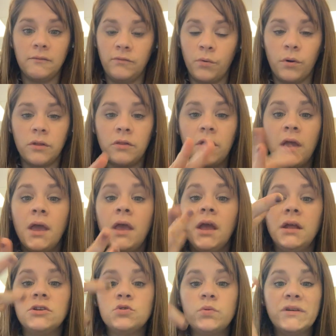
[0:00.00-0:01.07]
forth.
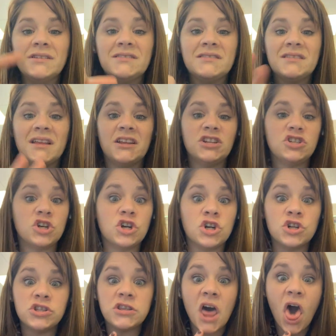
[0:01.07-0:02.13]
It twists and it
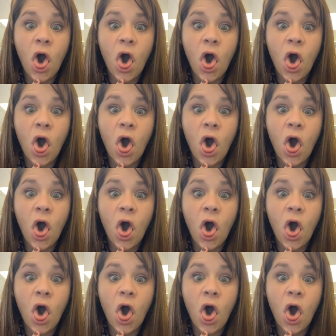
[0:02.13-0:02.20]
turns.